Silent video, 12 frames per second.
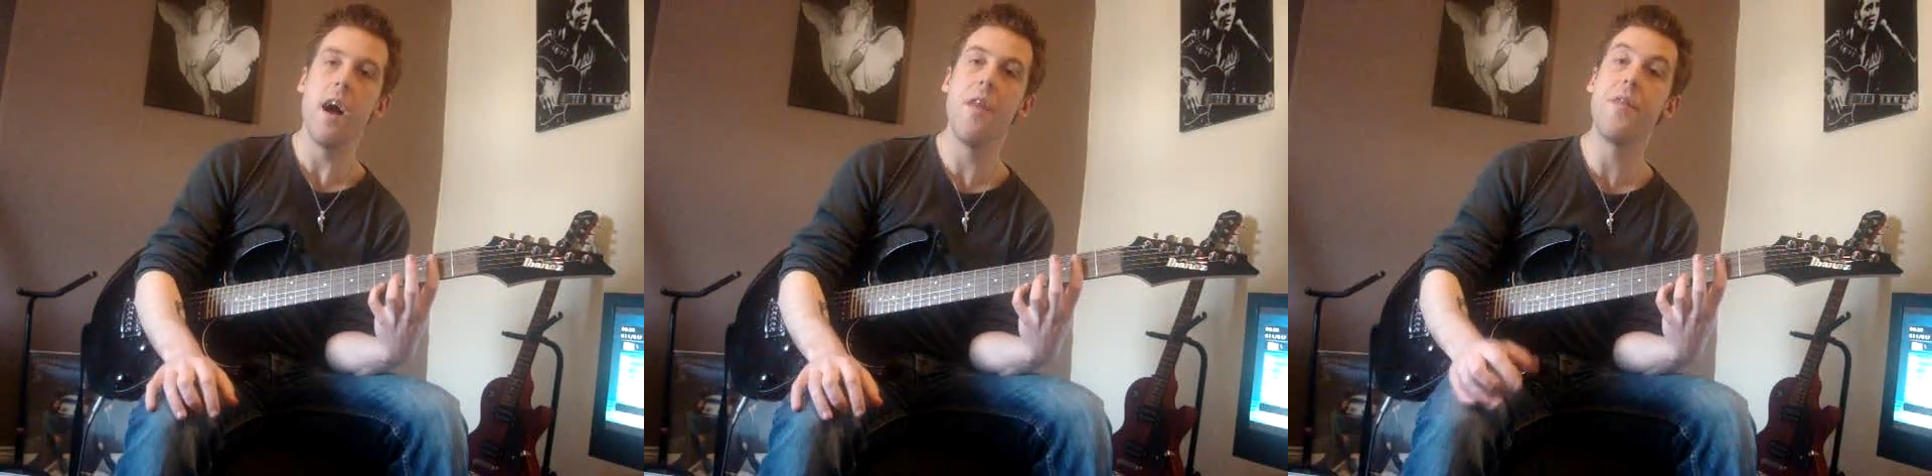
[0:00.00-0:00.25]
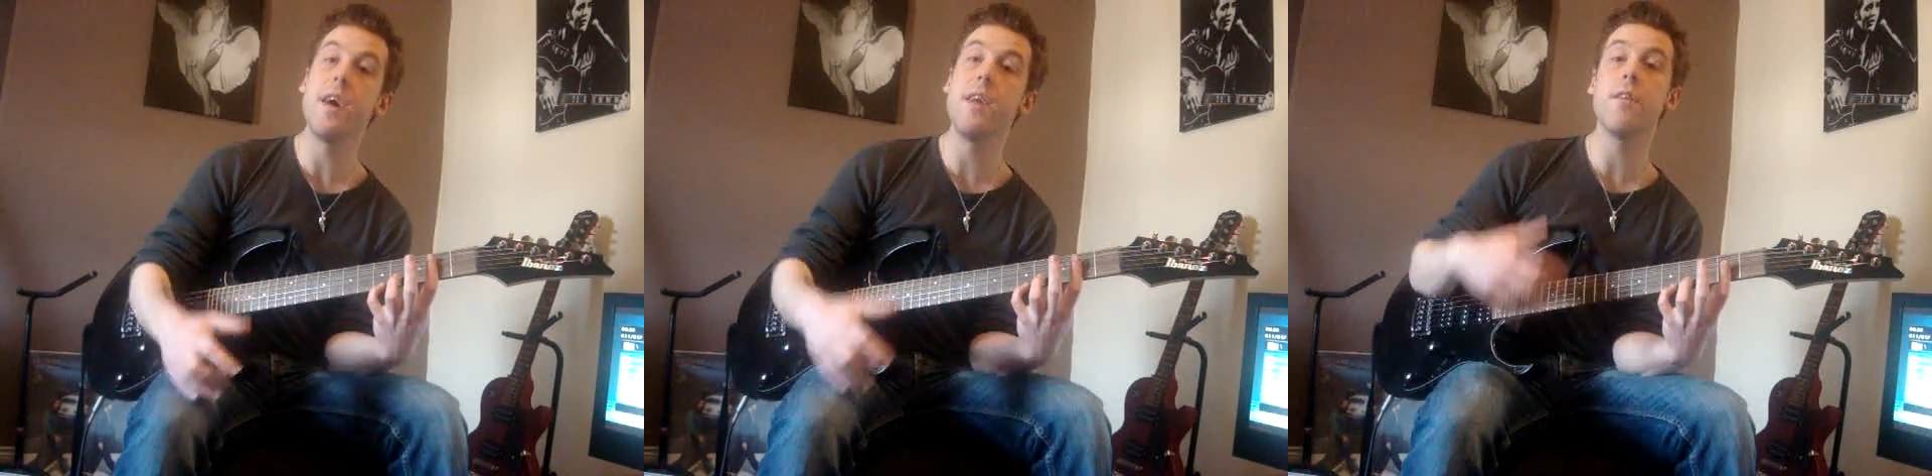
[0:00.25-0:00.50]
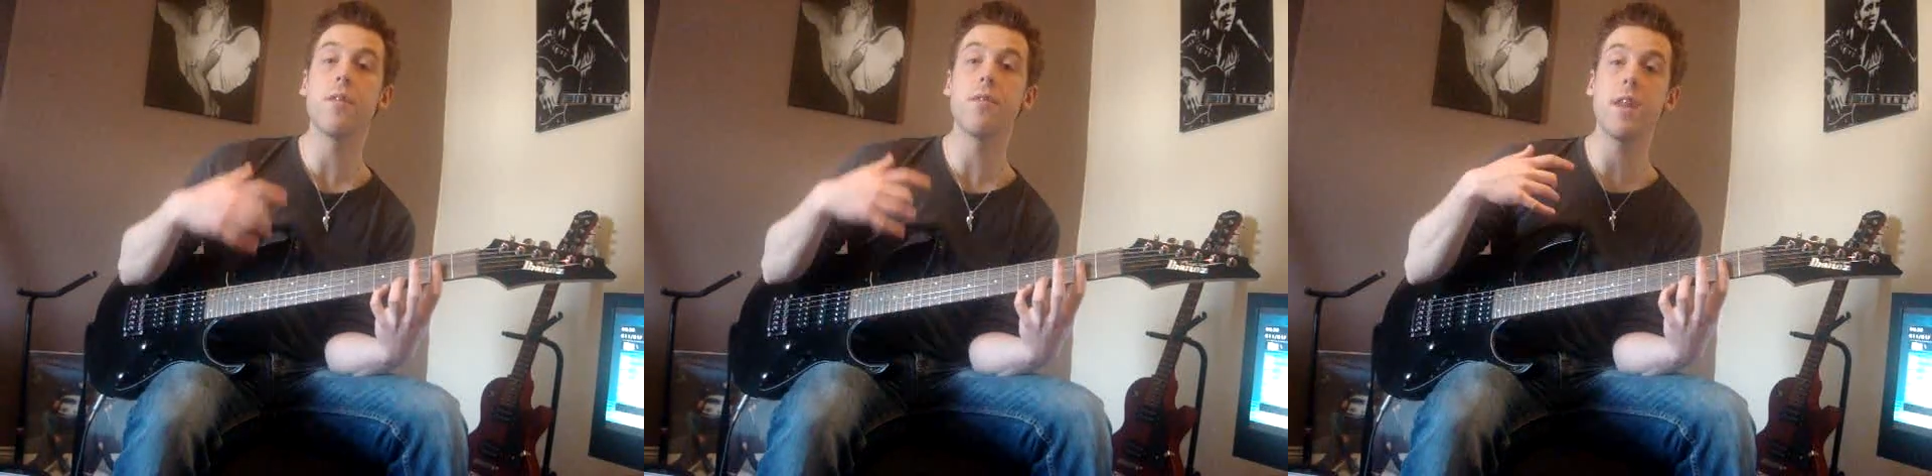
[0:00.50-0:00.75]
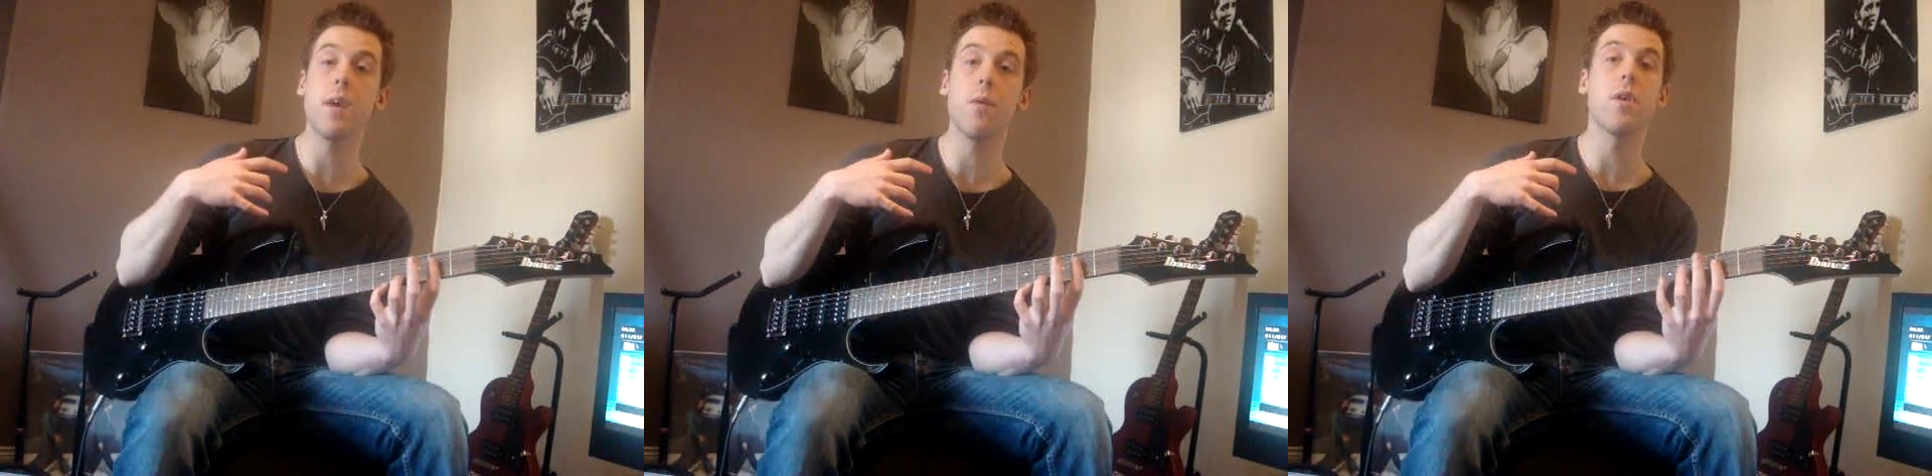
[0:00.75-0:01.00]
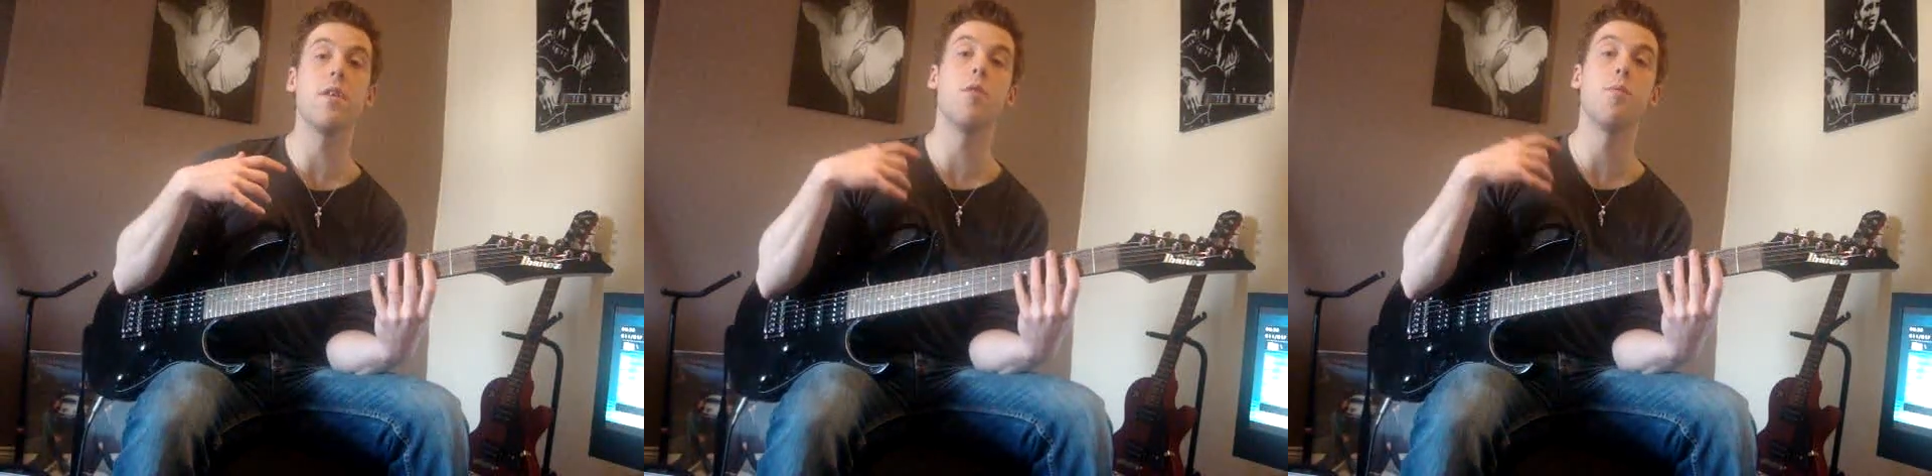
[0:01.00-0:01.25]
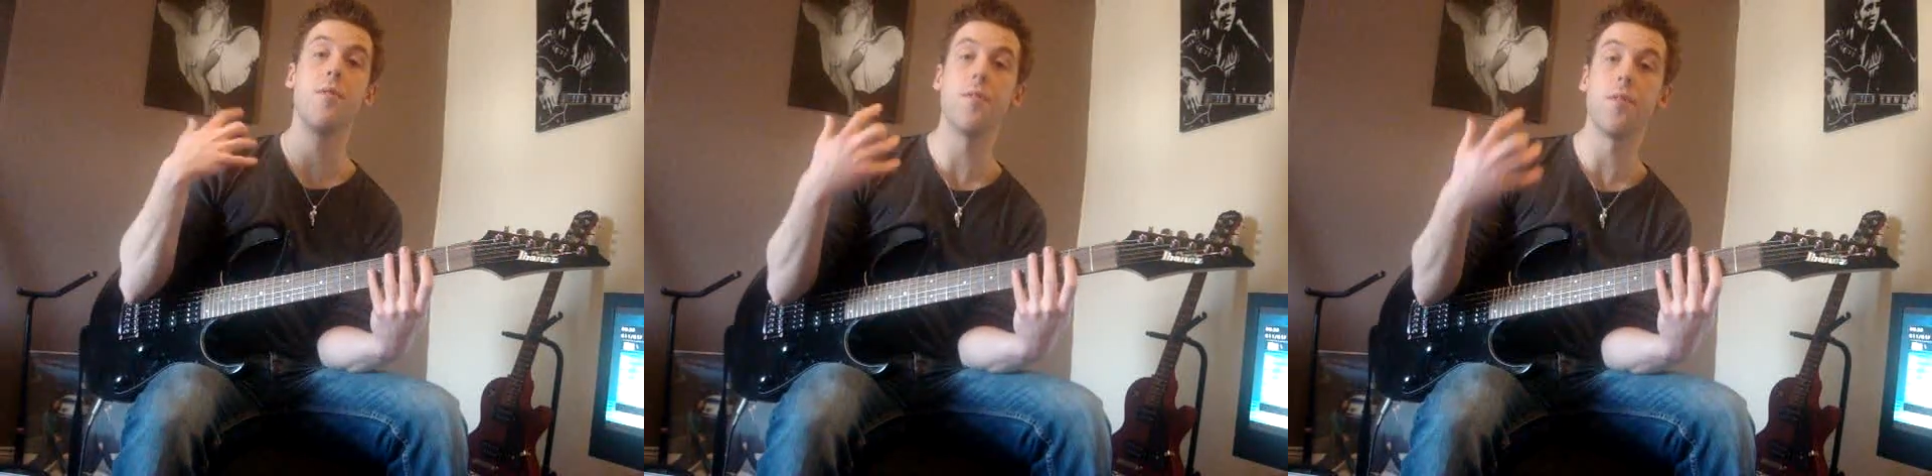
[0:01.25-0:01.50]
and then you can really work on
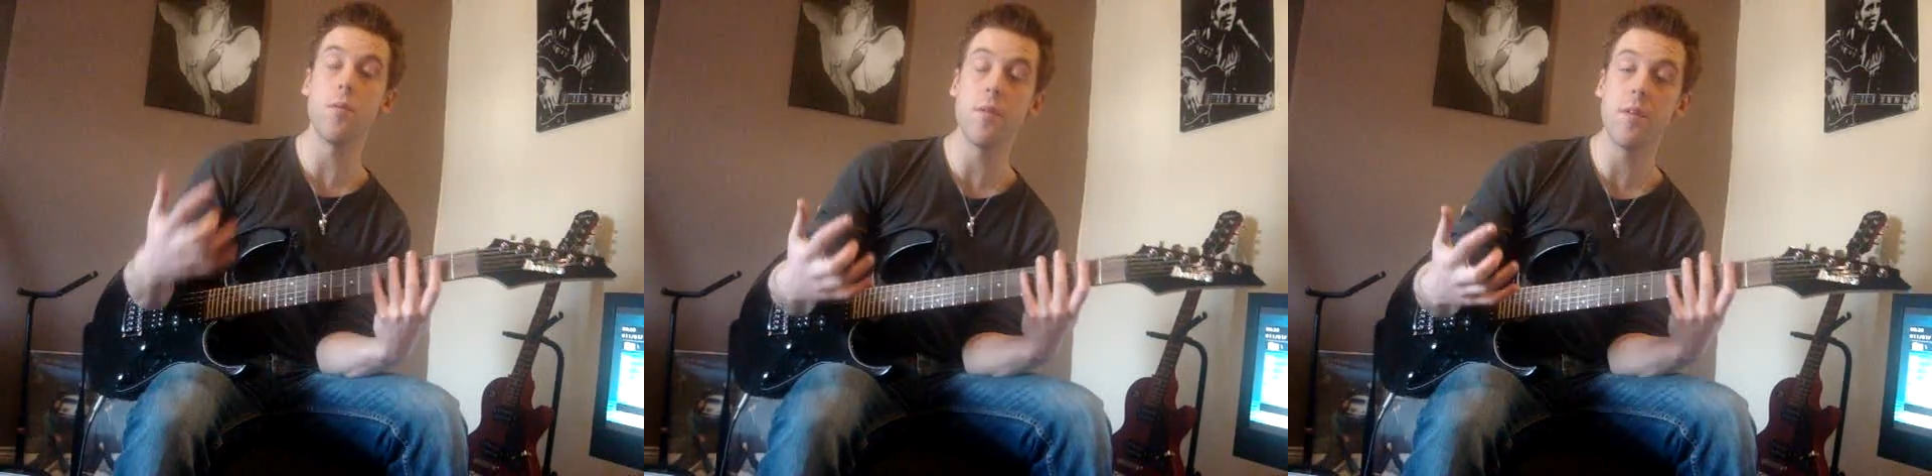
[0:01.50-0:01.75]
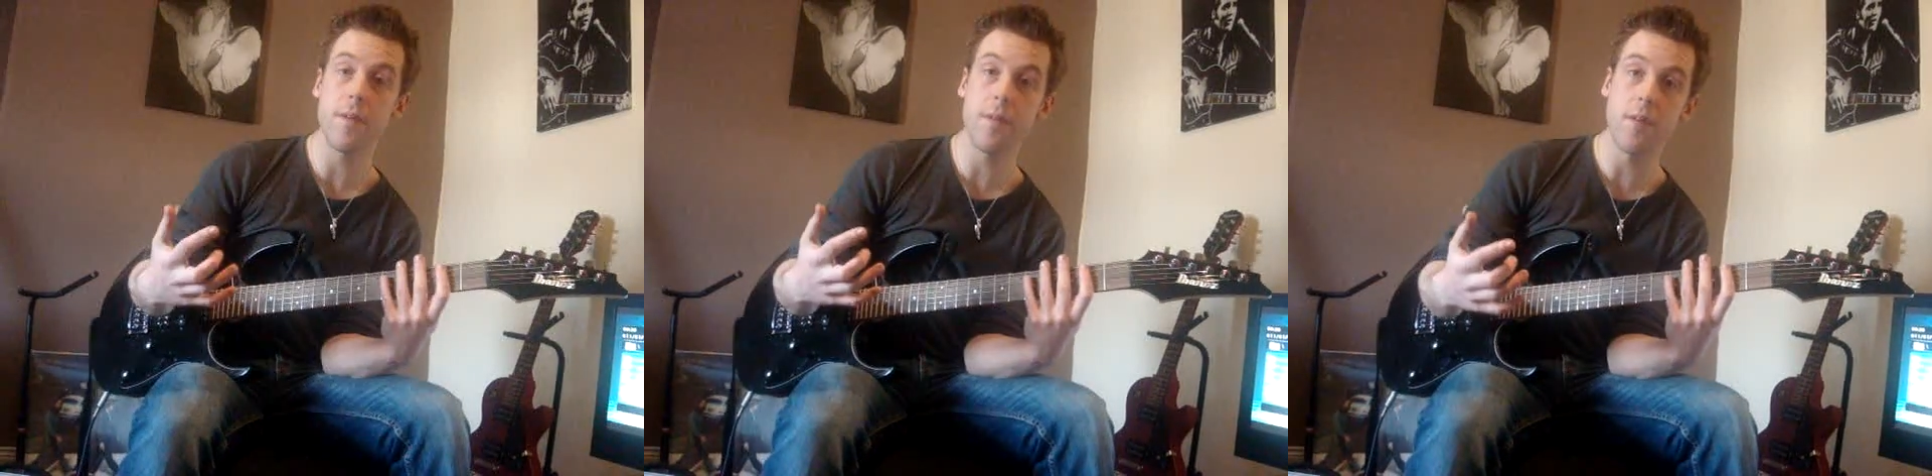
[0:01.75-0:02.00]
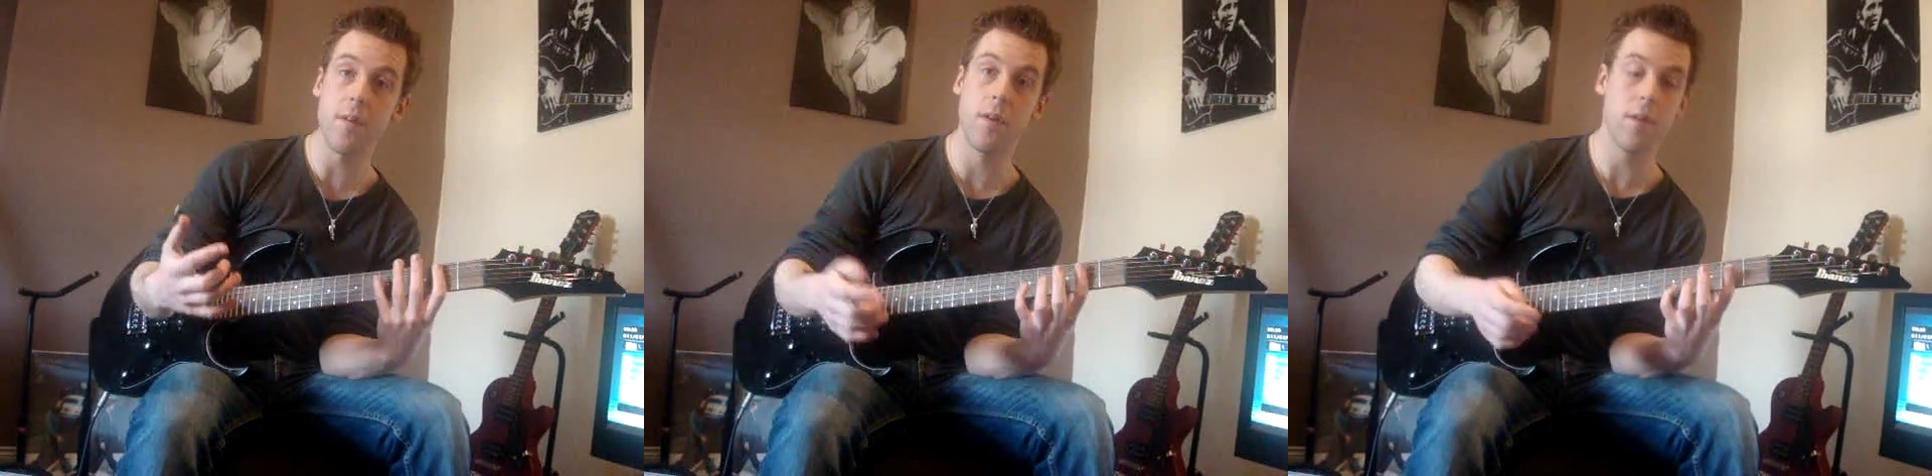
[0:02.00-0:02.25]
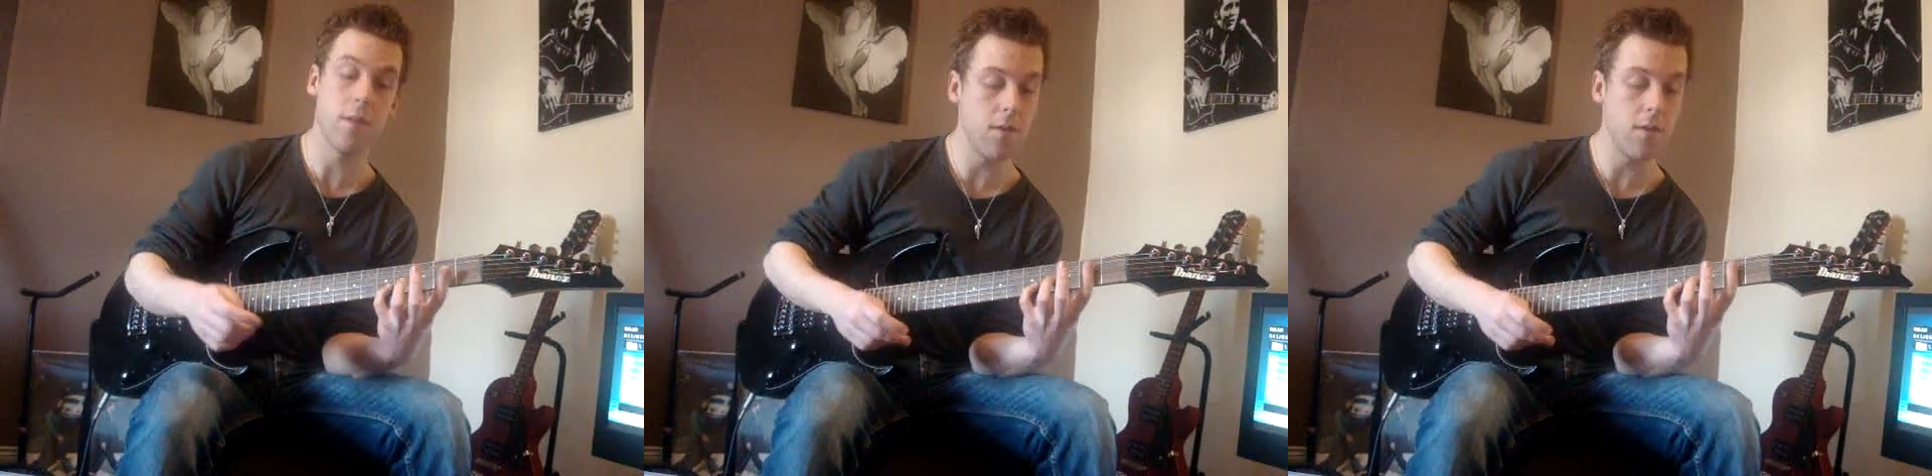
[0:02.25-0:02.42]
your performance of the song.